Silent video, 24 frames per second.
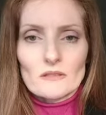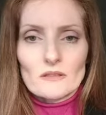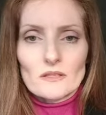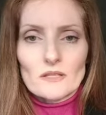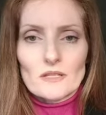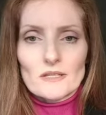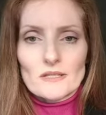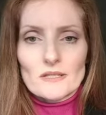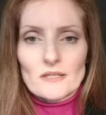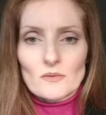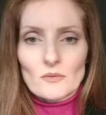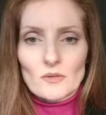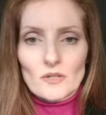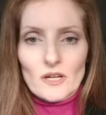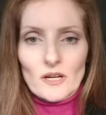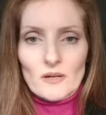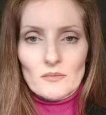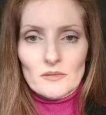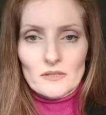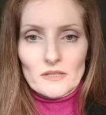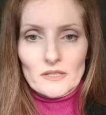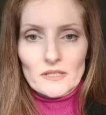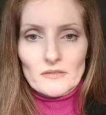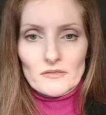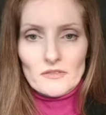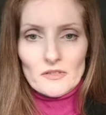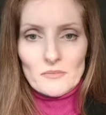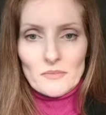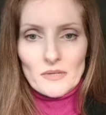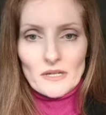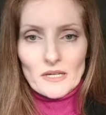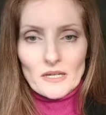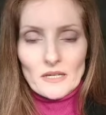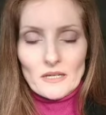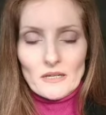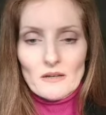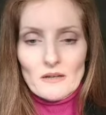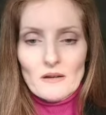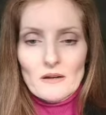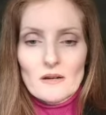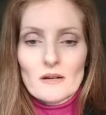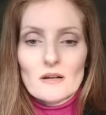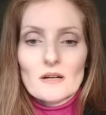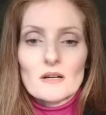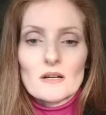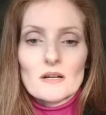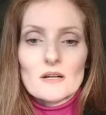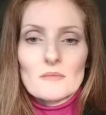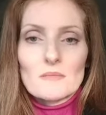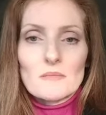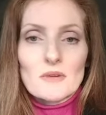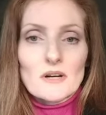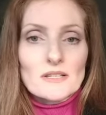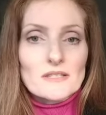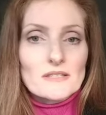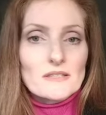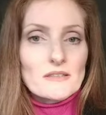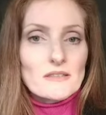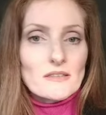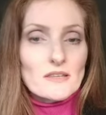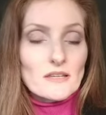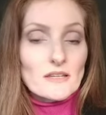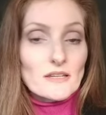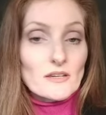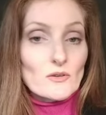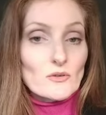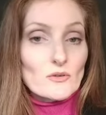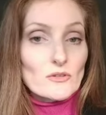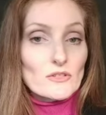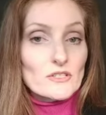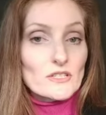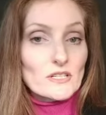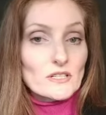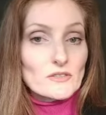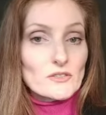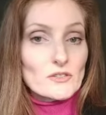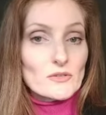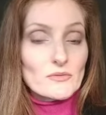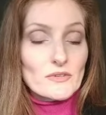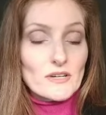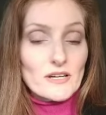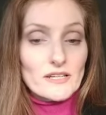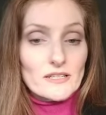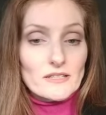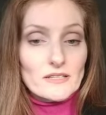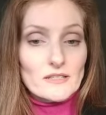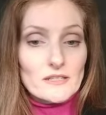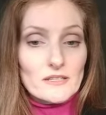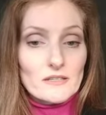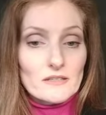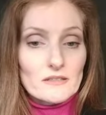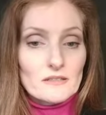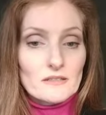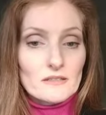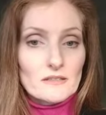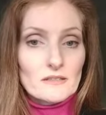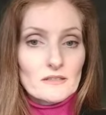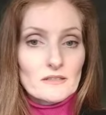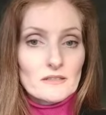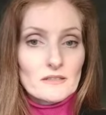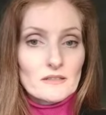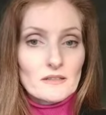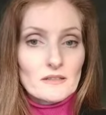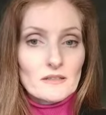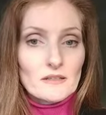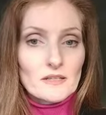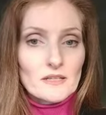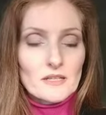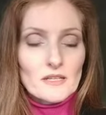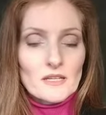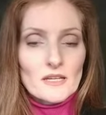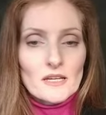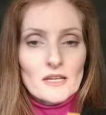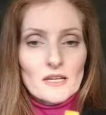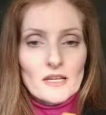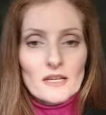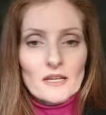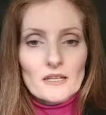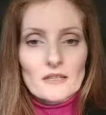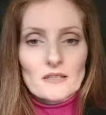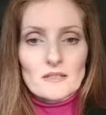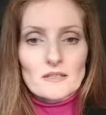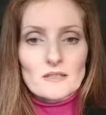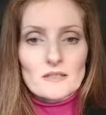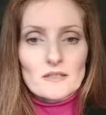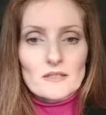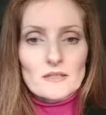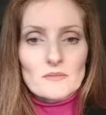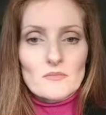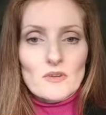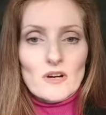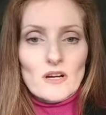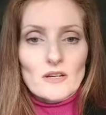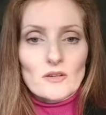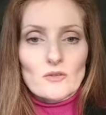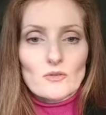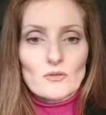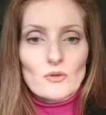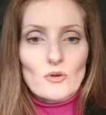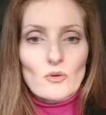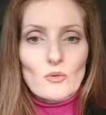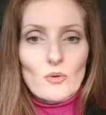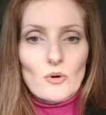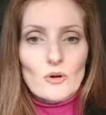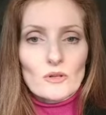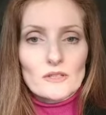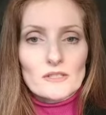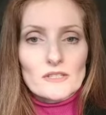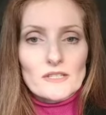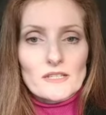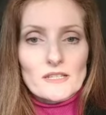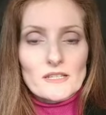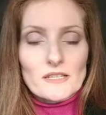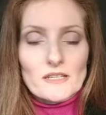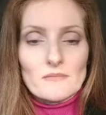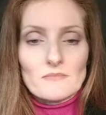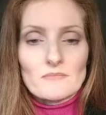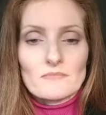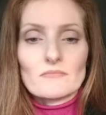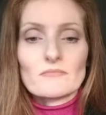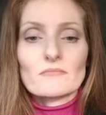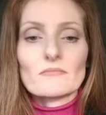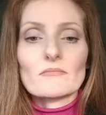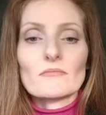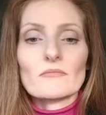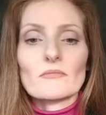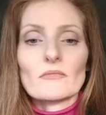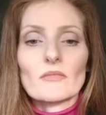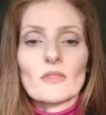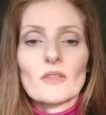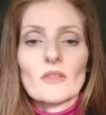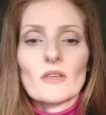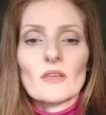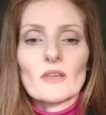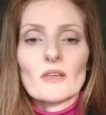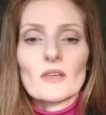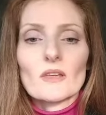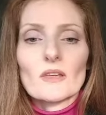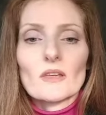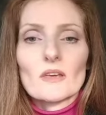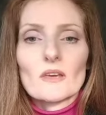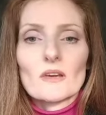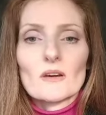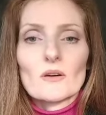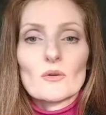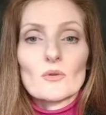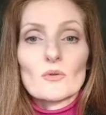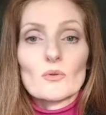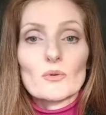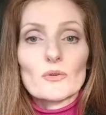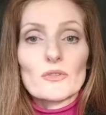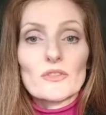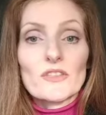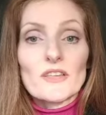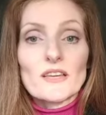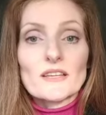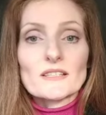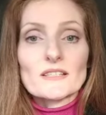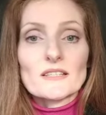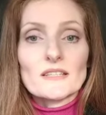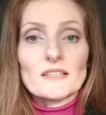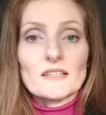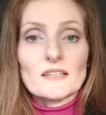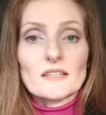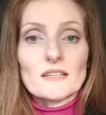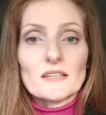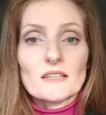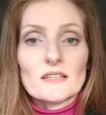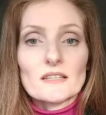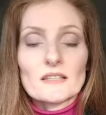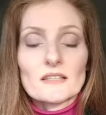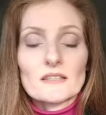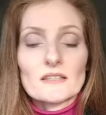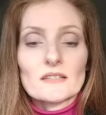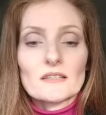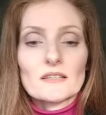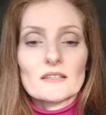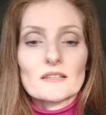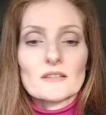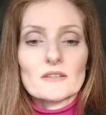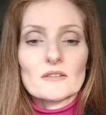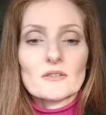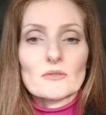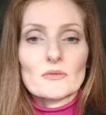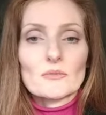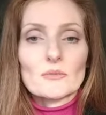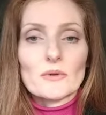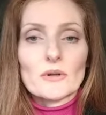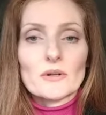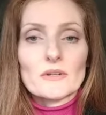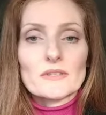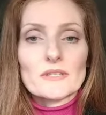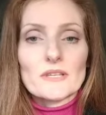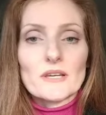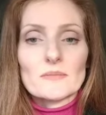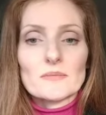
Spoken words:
this is what I believe to be my synthetic or adulterated, and this is my good quality, authentic rose